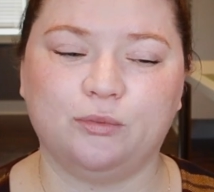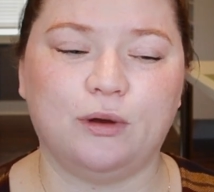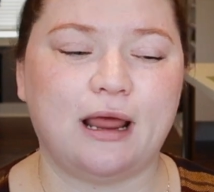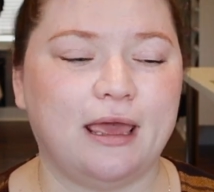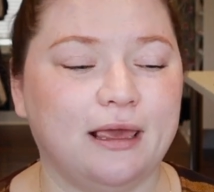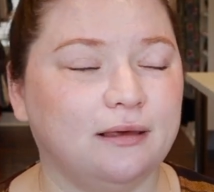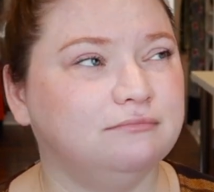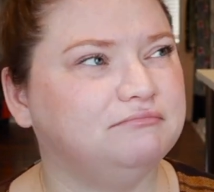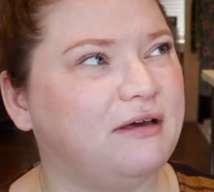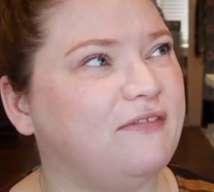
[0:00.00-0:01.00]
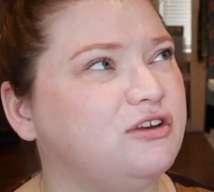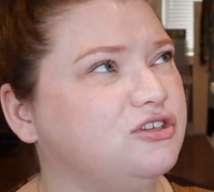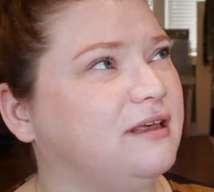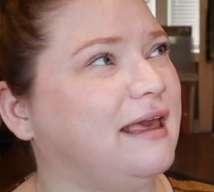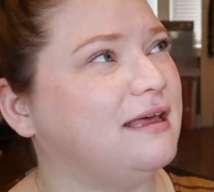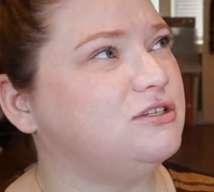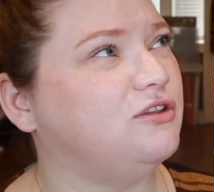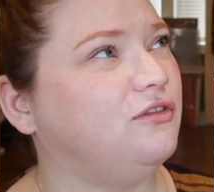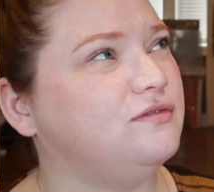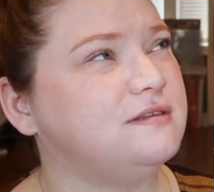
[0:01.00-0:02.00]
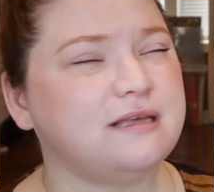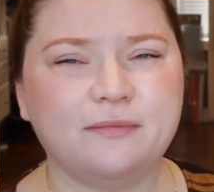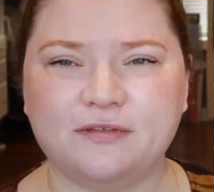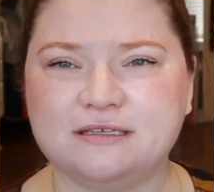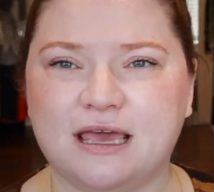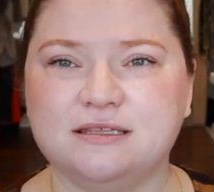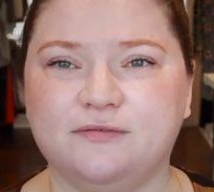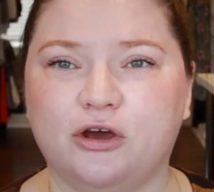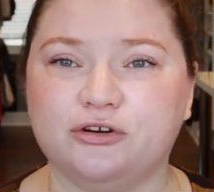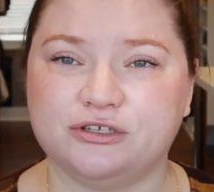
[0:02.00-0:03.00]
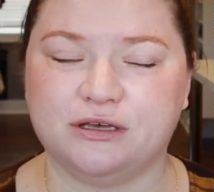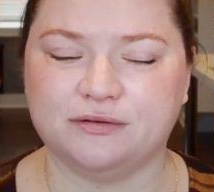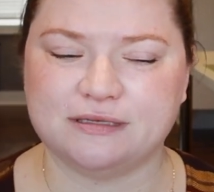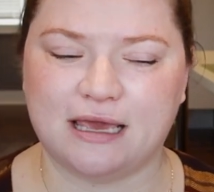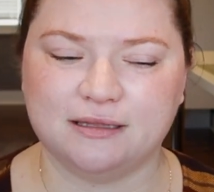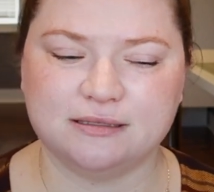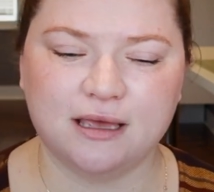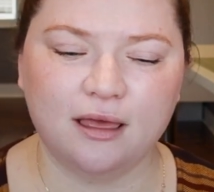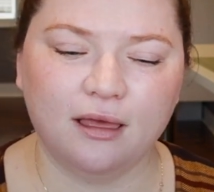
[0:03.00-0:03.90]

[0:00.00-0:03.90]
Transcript: when I eventually get to some of the skeins of yarn or single skeins.